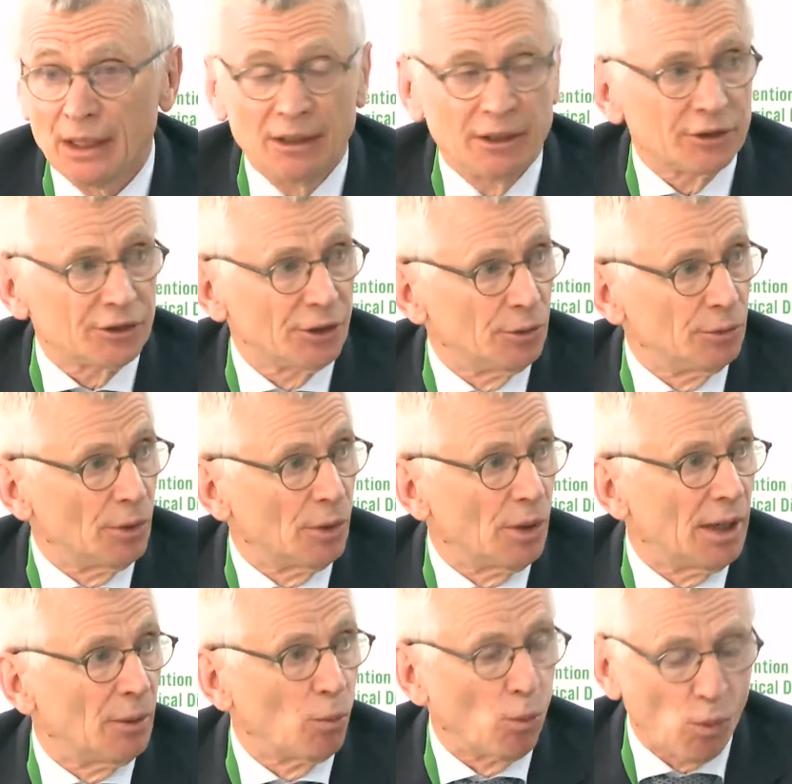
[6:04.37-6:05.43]
So
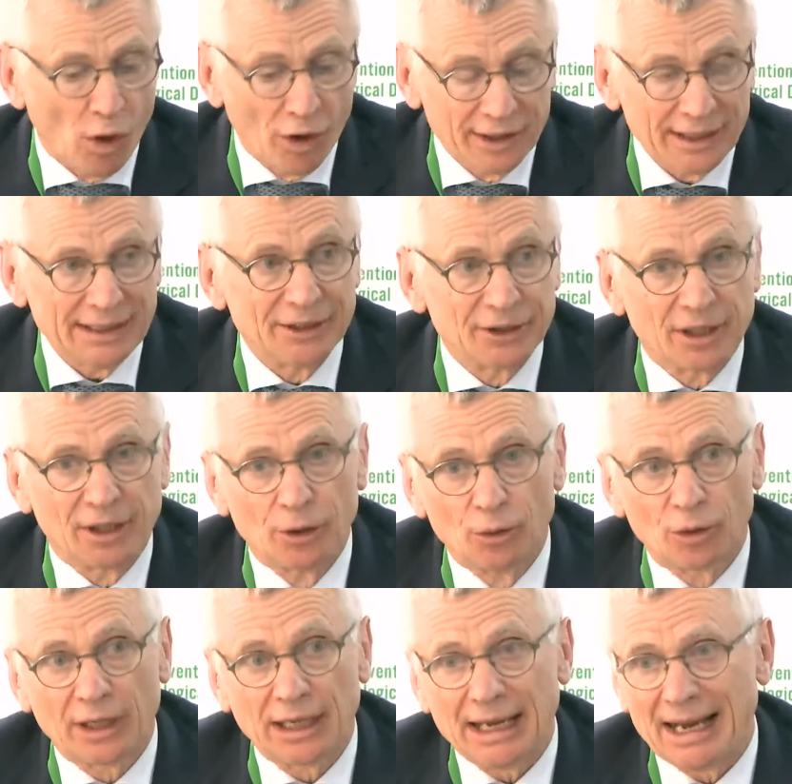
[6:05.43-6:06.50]
one is a
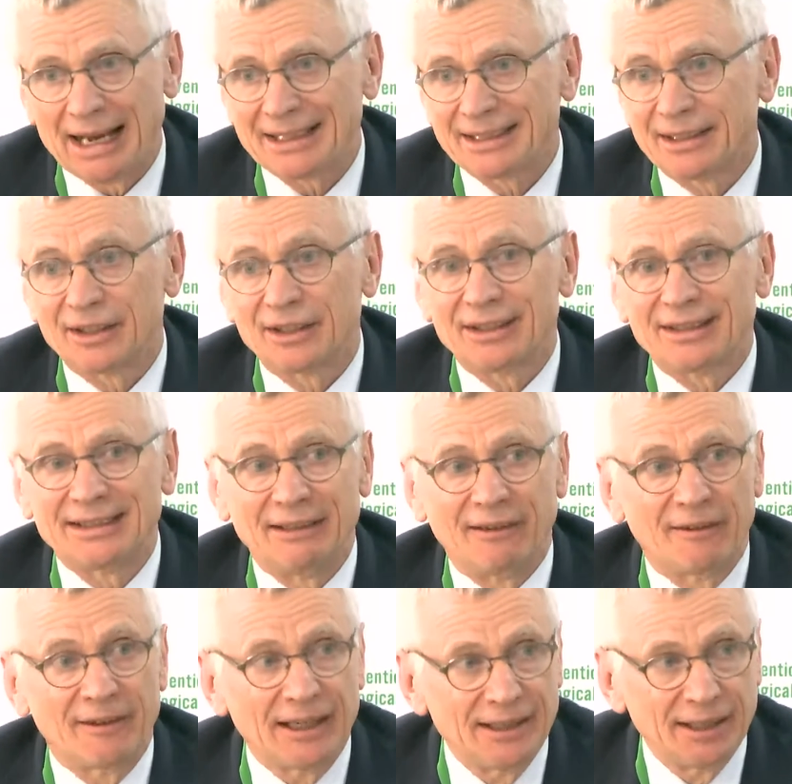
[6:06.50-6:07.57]
look at
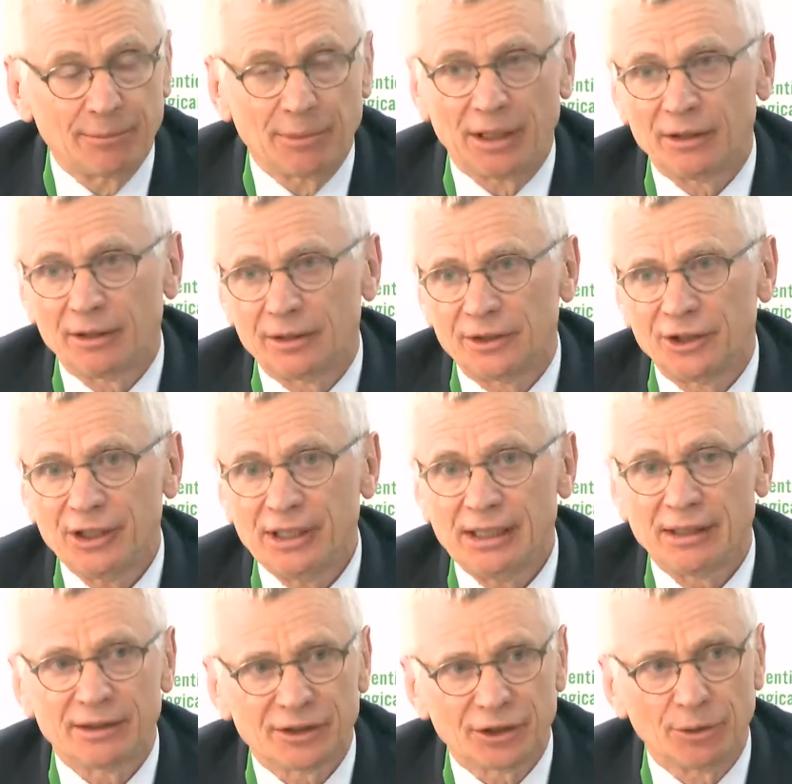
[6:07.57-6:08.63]
synthetic
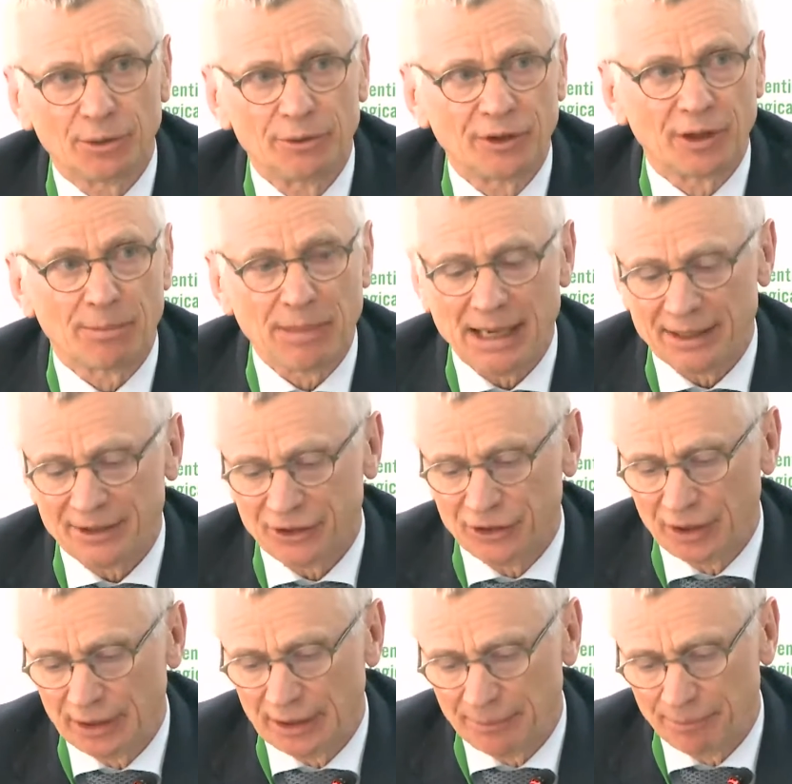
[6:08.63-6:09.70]
biology. So over the past
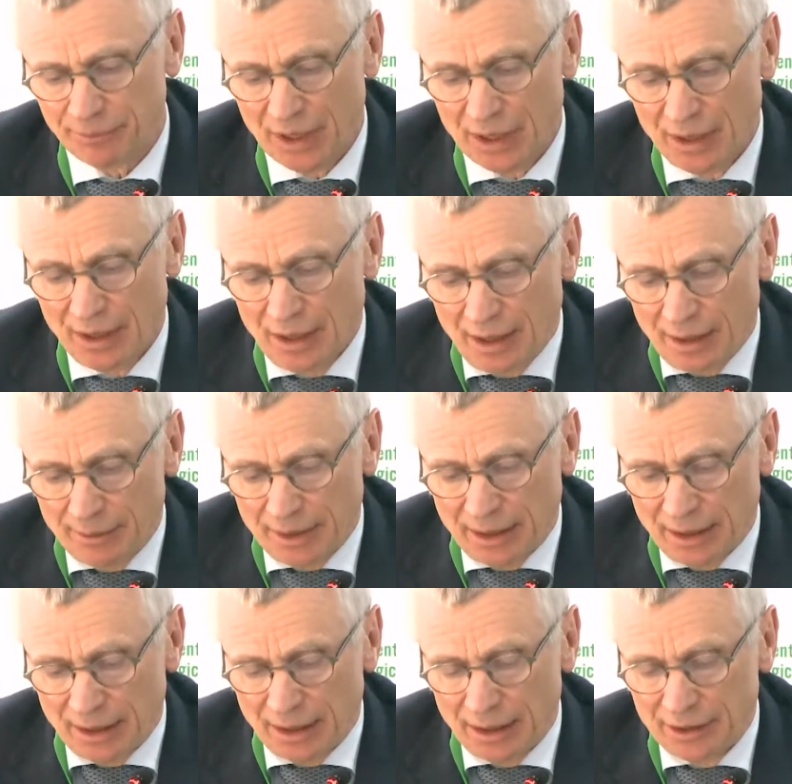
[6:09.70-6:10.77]
year
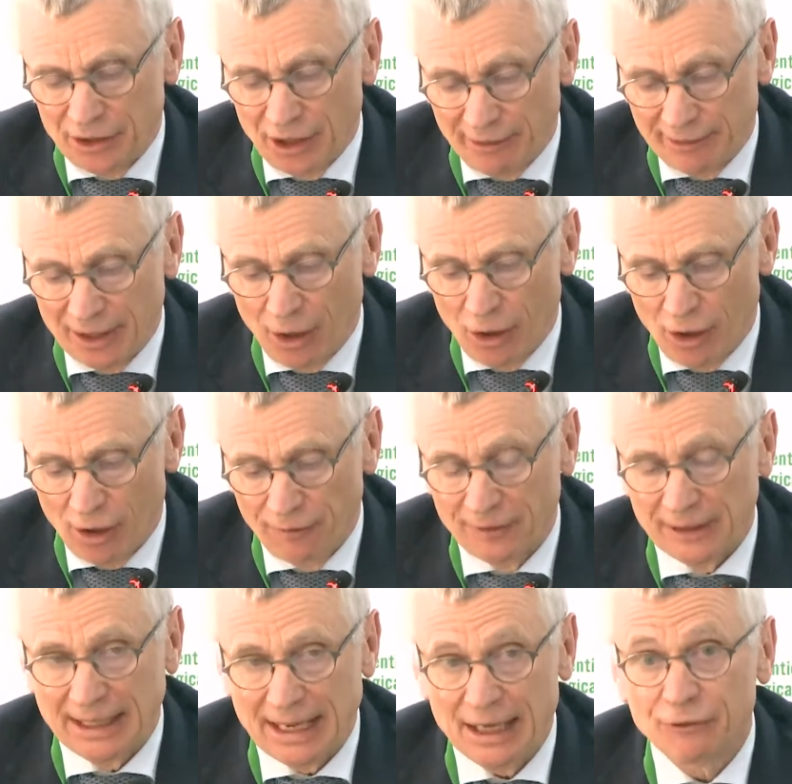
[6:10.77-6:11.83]
and a half,
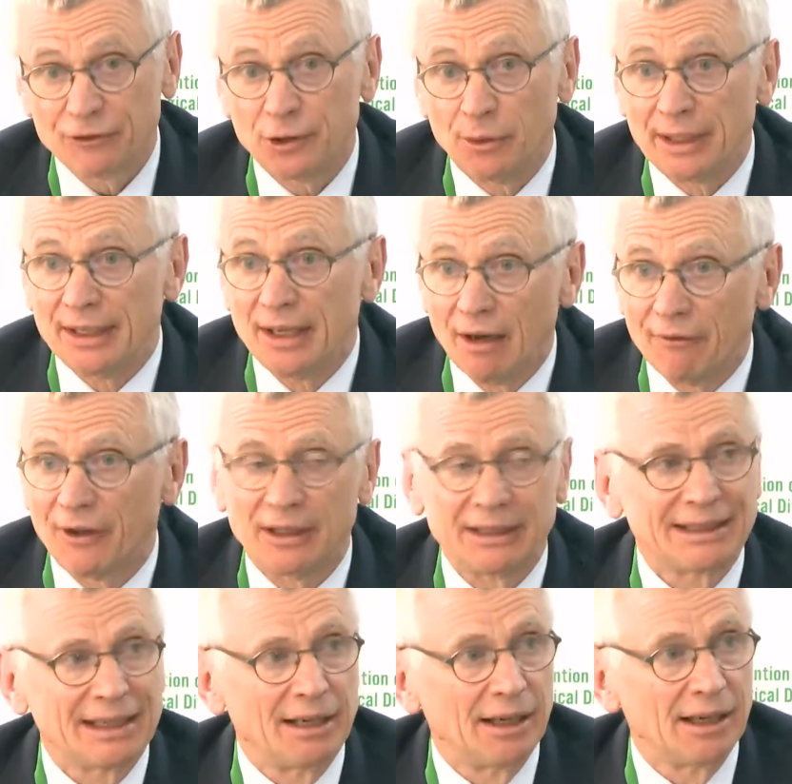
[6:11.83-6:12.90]
again, through another
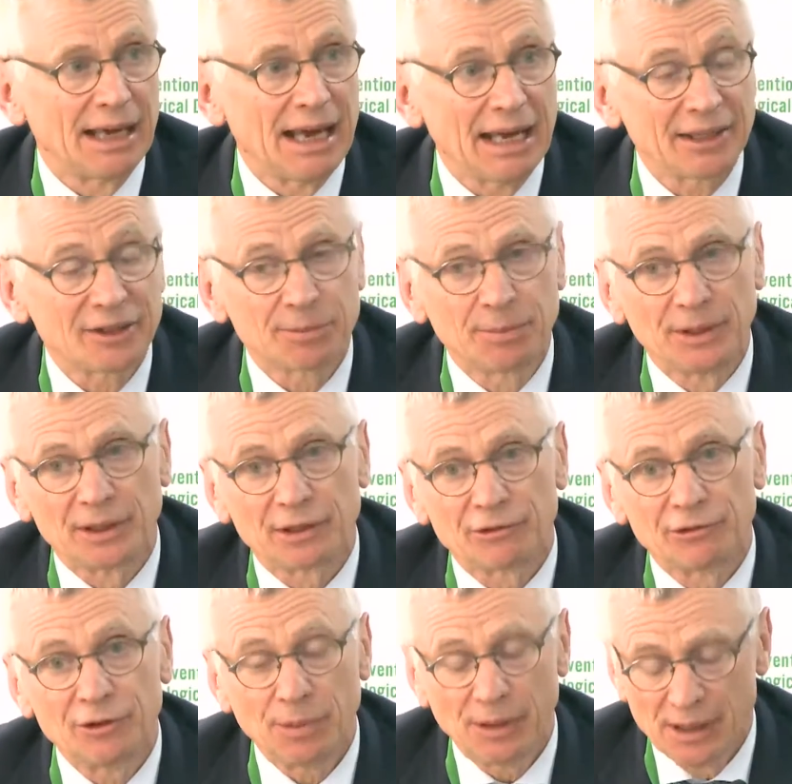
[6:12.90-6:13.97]
expert
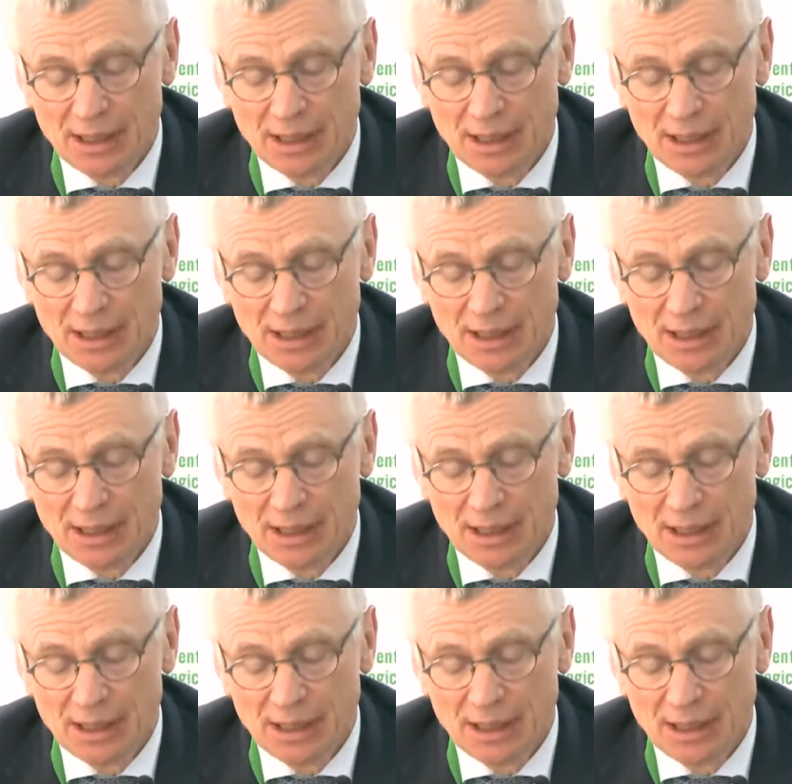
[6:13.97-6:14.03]
group,